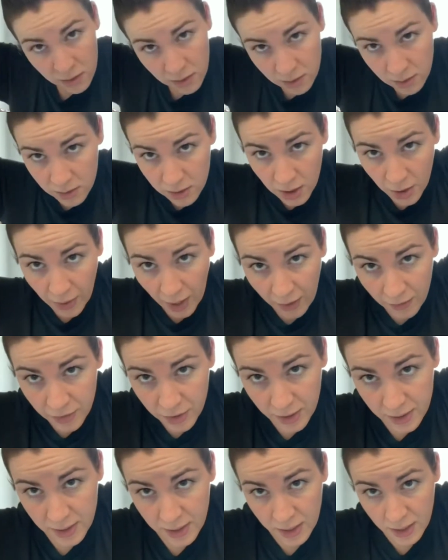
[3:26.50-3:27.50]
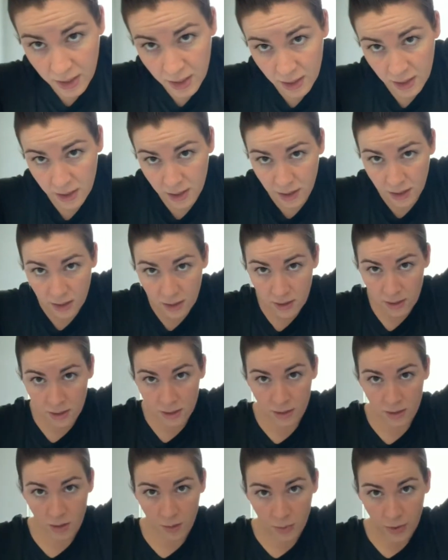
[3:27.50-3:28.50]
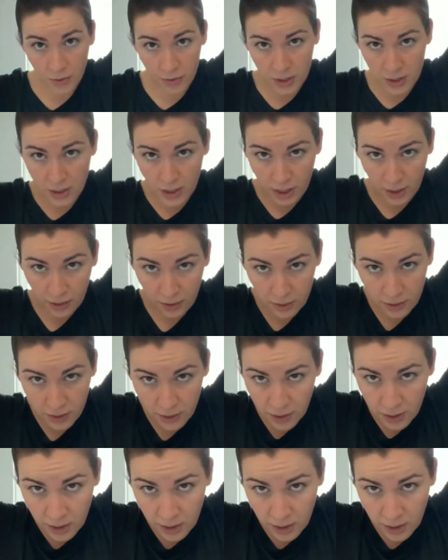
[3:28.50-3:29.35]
So after it's in the ponytail,